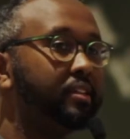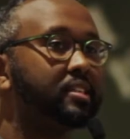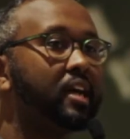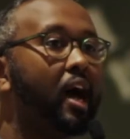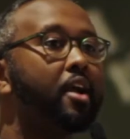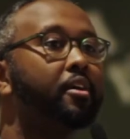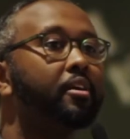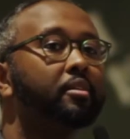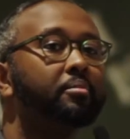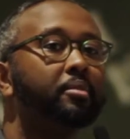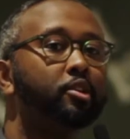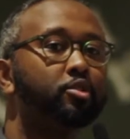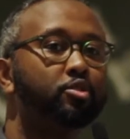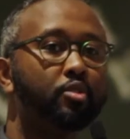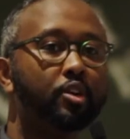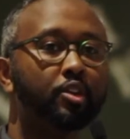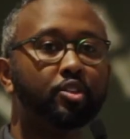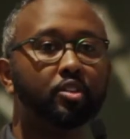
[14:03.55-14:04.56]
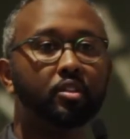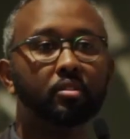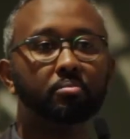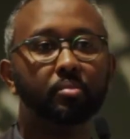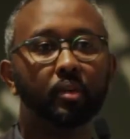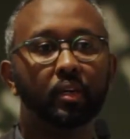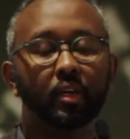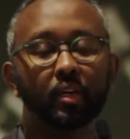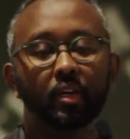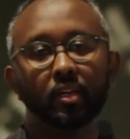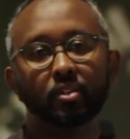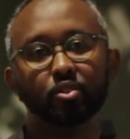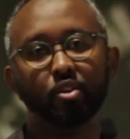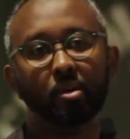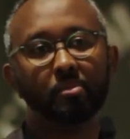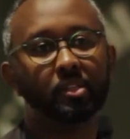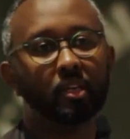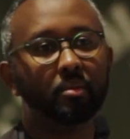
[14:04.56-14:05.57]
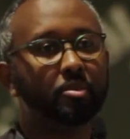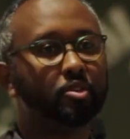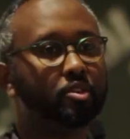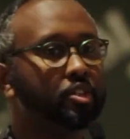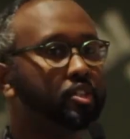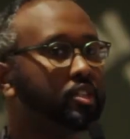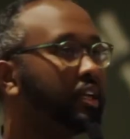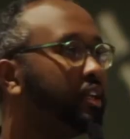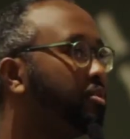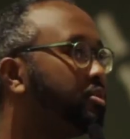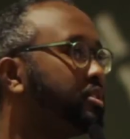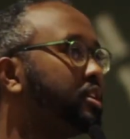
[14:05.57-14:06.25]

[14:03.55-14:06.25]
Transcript: the entire administration, Trump's administration, said it